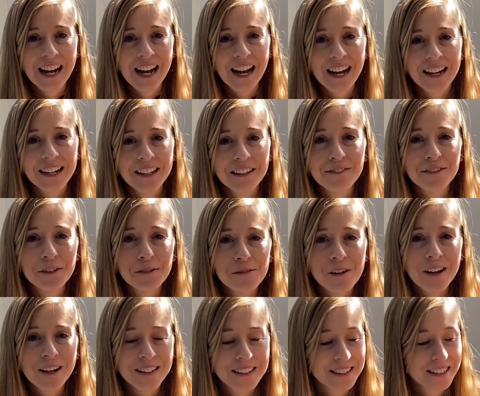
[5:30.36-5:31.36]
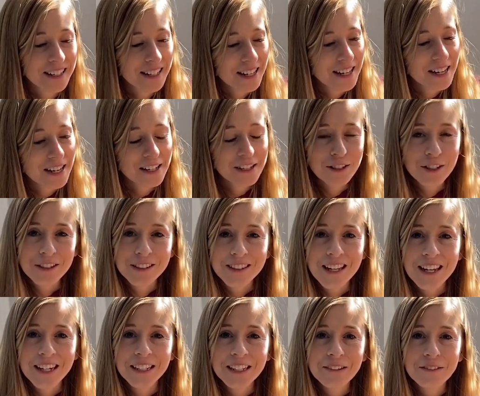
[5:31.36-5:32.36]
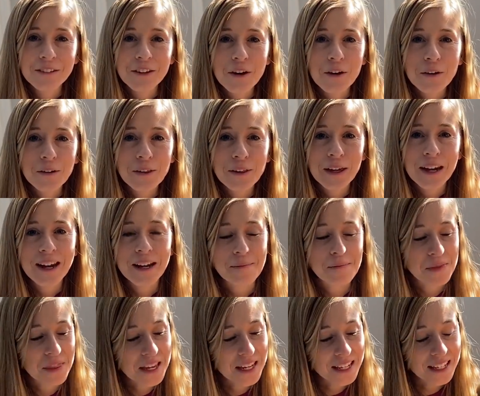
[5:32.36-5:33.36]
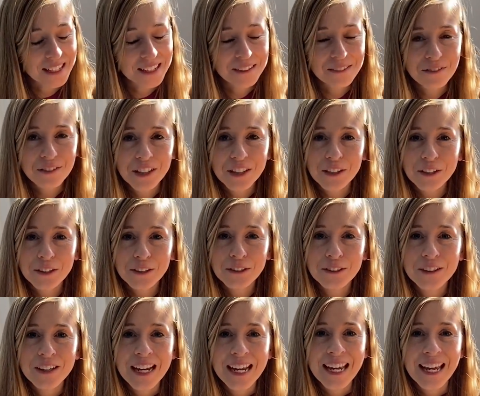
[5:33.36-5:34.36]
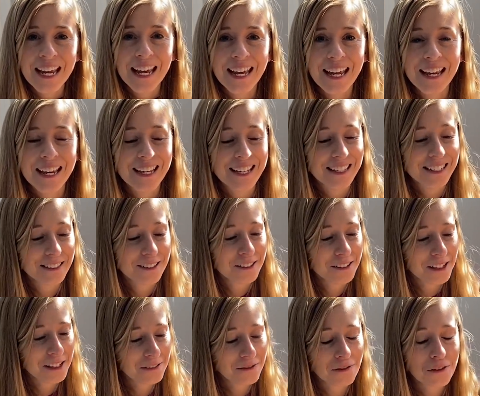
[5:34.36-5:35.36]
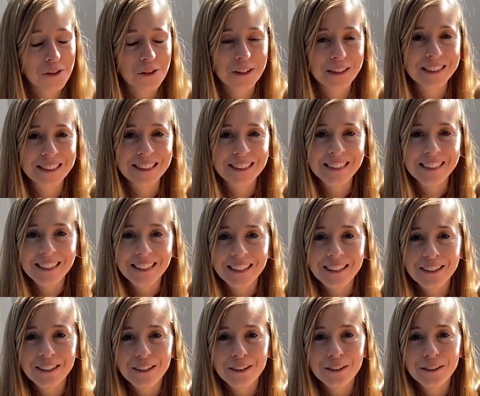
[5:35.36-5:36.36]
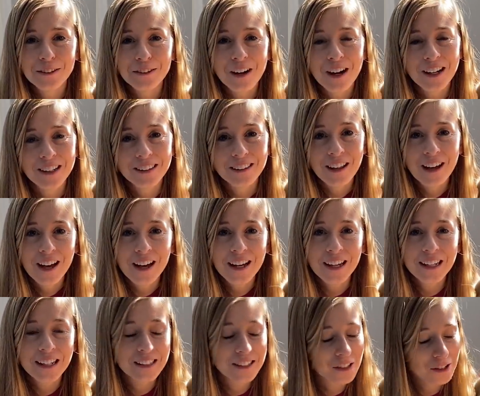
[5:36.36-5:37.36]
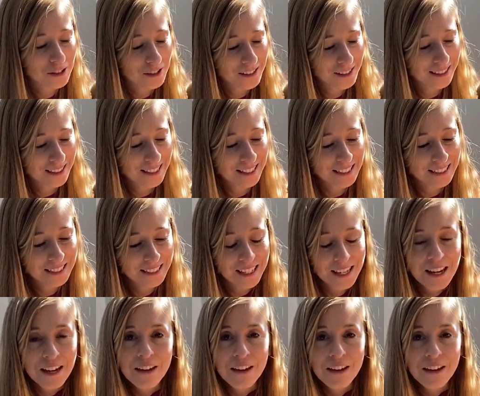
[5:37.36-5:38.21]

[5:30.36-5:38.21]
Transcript: Hi, everyone. Just letting you know that I'm thinking of you and looking forward to seeing you online during this